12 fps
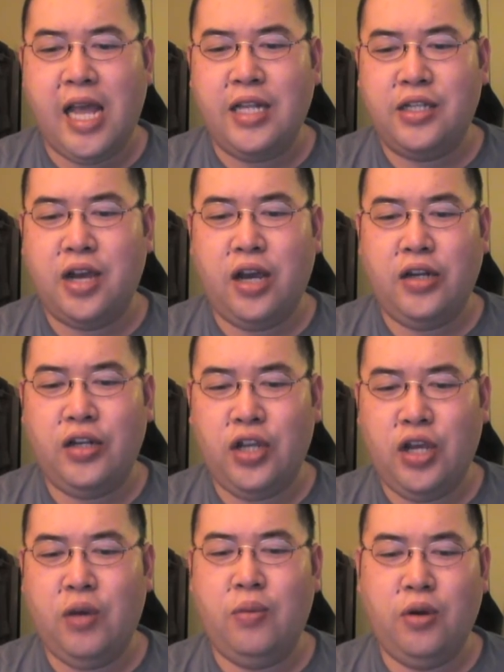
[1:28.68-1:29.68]
inside
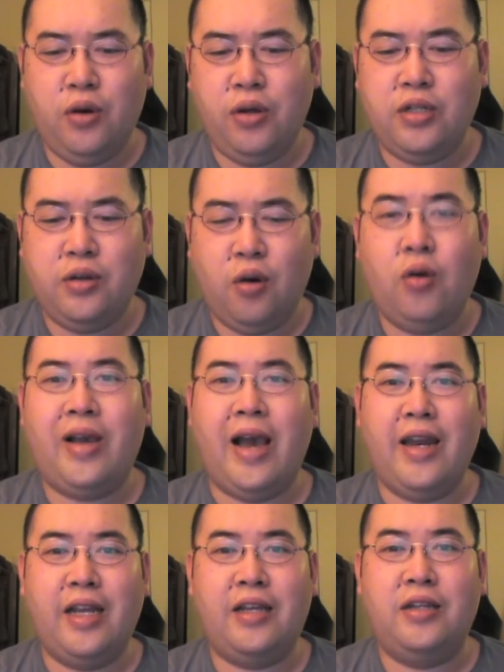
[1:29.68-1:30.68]
humanoid
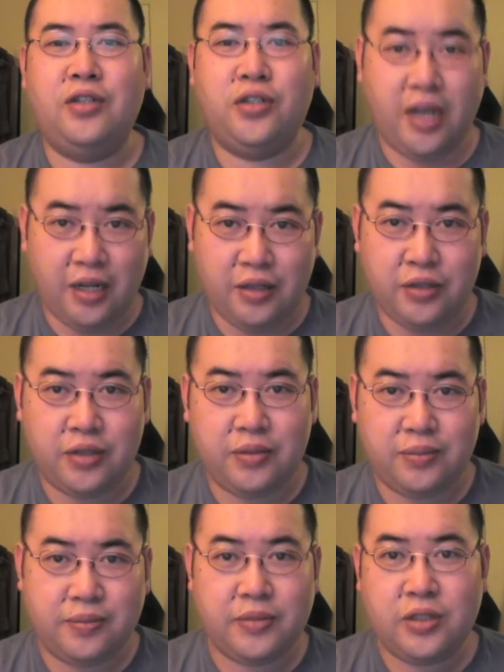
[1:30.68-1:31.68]
organic
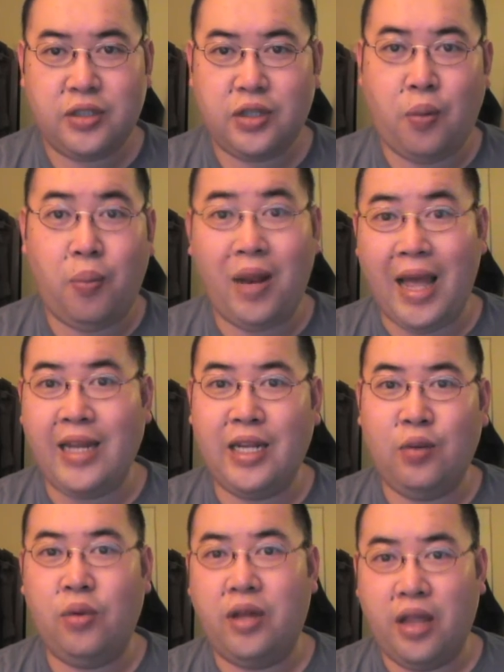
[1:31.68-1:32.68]
shells to blend
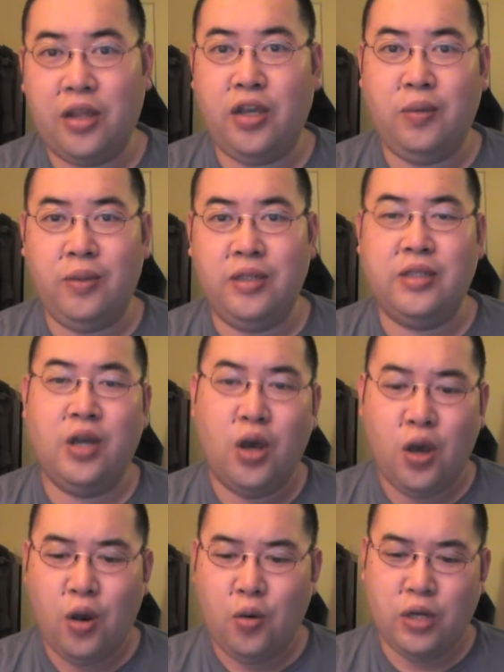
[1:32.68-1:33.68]
in with other humans,
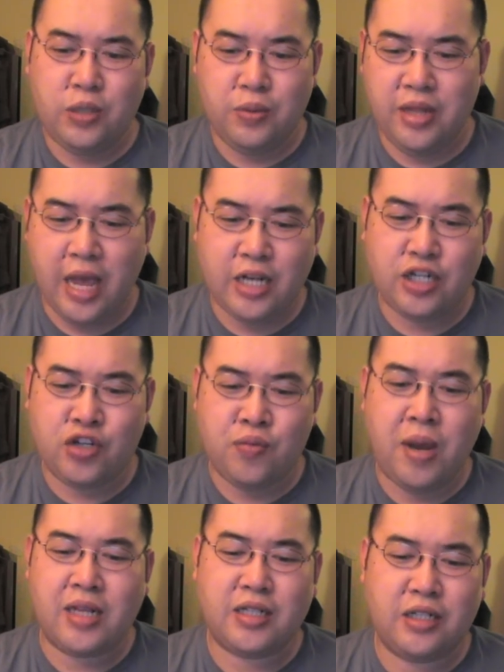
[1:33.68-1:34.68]
which meant they had
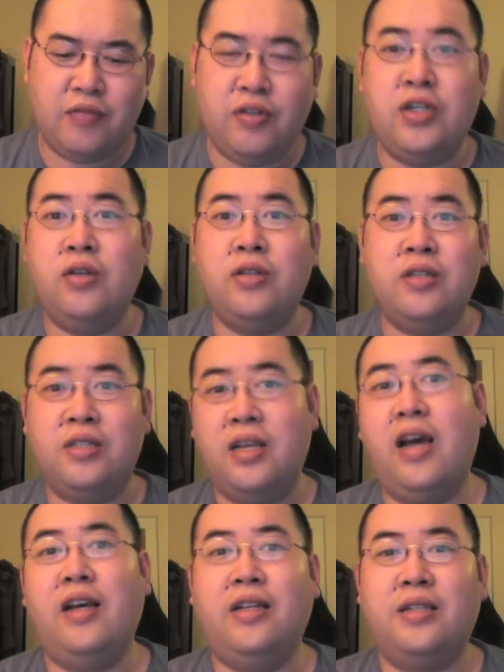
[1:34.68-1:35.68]
dramatically reduced in
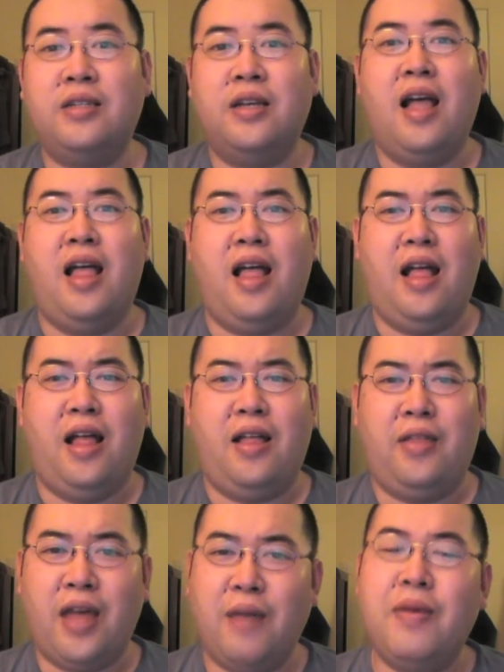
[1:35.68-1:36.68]
size.
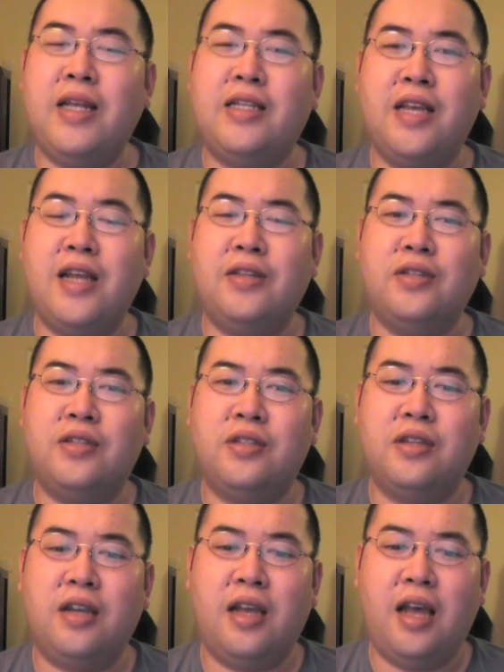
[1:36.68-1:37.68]
And that made
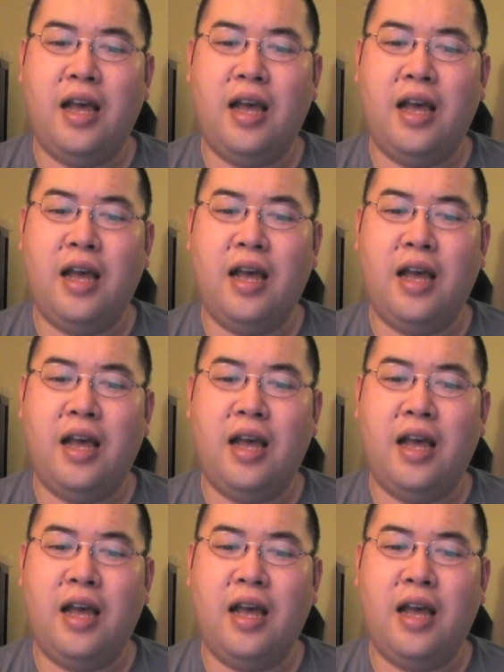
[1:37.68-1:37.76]
sense.